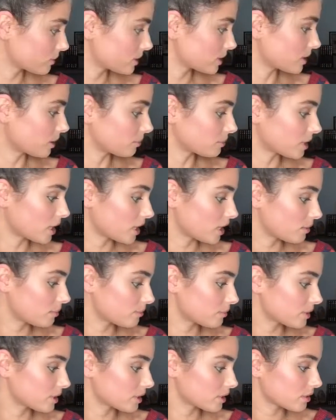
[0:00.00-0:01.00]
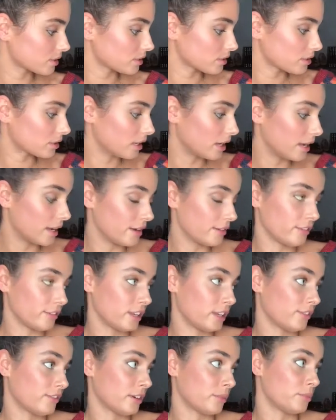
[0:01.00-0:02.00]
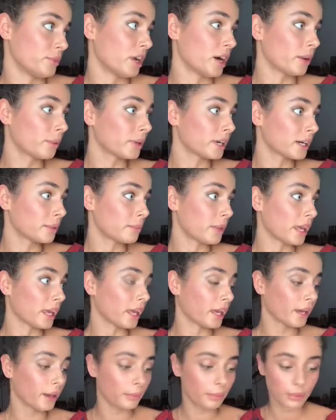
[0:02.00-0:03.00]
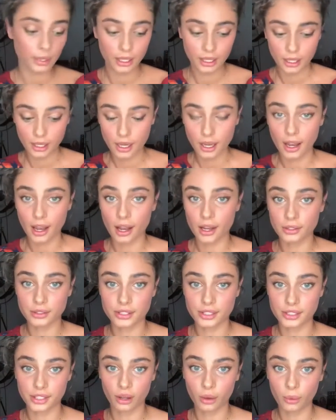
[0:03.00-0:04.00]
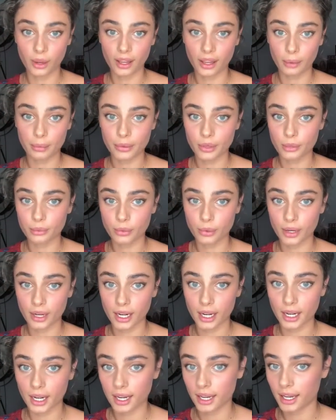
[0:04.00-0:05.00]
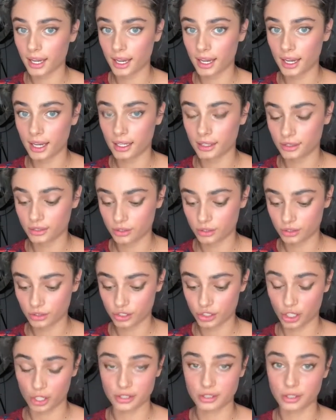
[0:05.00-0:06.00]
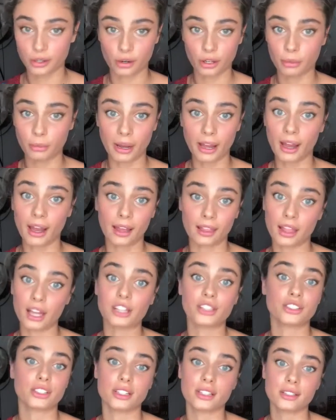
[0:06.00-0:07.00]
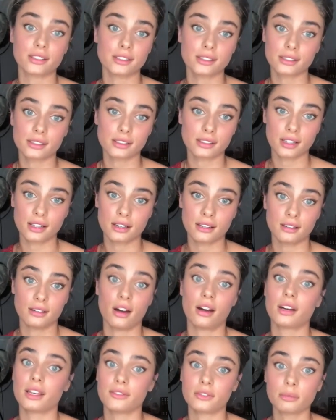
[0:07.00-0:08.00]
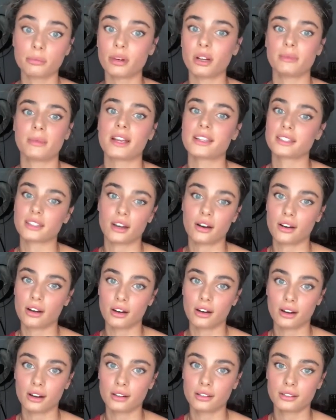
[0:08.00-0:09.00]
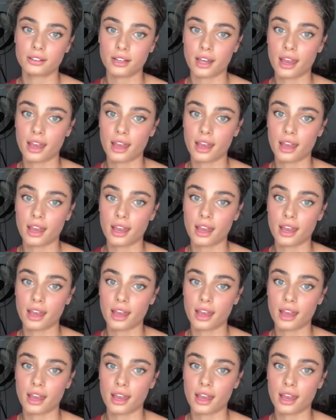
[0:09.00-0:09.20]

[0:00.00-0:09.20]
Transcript: Sometimes if I'm not wearing makeup, I'll still wake up in the morning and just curl my eyelashes and not even put mascara on.